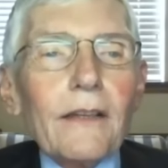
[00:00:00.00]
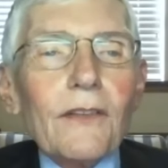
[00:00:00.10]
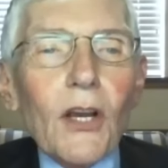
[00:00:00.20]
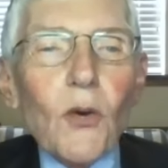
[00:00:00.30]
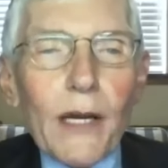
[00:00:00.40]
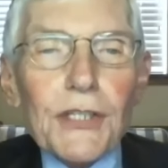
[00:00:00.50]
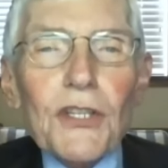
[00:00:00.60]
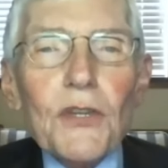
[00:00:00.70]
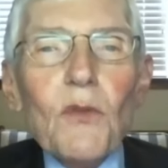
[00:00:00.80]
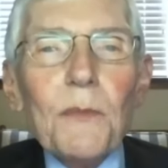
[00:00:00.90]
The
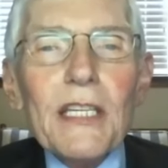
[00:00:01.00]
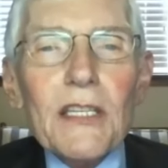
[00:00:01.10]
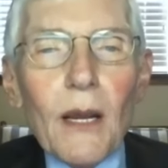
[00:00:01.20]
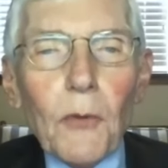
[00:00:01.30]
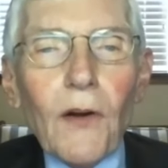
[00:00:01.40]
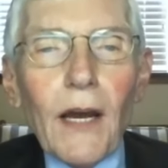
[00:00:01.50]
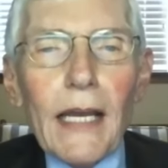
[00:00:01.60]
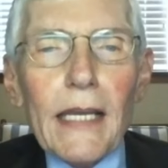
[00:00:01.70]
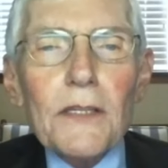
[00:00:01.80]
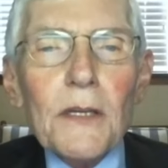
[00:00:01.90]
questions will be
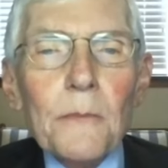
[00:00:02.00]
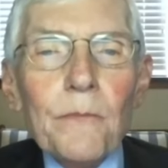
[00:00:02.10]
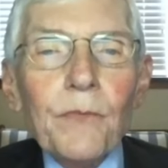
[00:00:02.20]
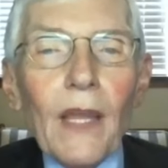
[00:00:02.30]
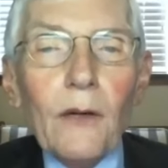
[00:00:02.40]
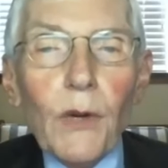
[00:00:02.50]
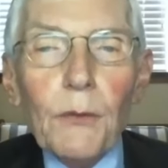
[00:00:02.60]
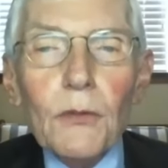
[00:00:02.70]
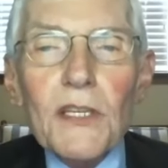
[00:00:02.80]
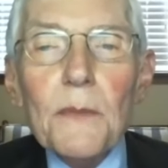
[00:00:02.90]
summarized and we
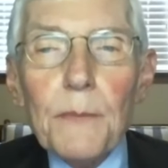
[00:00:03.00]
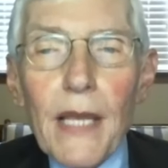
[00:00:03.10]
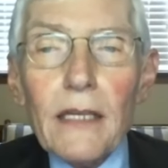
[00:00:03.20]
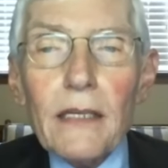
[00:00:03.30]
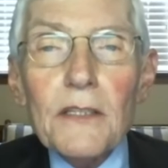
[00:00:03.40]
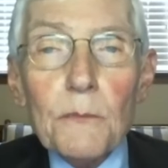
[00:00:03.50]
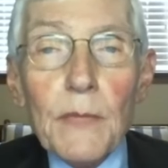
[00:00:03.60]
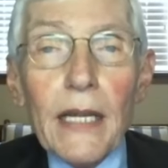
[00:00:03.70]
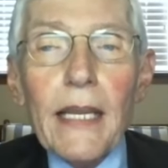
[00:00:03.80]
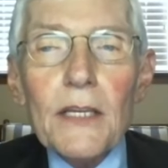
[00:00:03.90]
will submit as
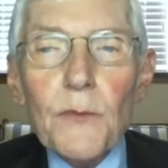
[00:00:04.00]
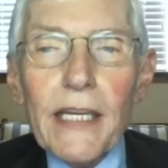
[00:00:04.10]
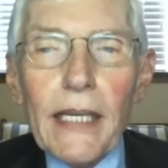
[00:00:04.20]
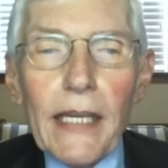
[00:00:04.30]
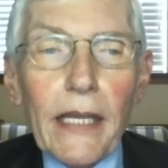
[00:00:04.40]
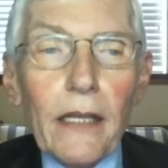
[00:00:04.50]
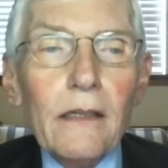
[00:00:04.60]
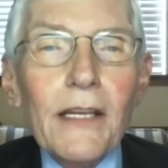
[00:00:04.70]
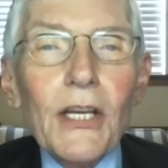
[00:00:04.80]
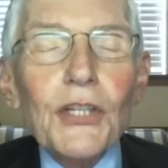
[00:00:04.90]
many as we can
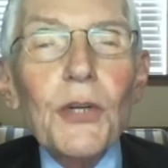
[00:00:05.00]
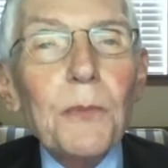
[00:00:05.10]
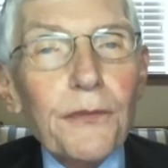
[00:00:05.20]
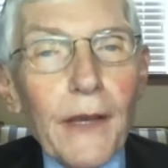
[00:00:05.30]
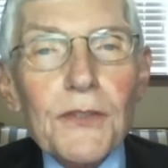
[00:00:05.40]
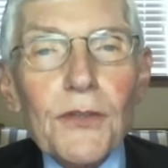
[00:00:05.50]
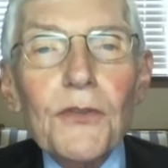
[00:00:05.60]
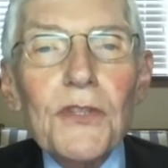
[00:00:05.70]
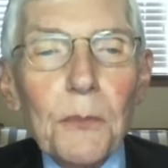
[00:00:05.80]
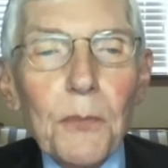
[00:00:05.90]
to Professor
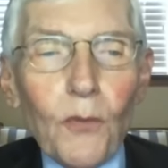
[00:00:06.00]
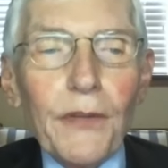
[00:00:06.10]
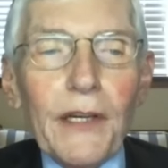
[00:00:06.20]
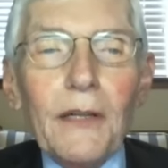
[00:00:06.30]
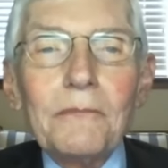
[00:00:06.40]
Sepulveda.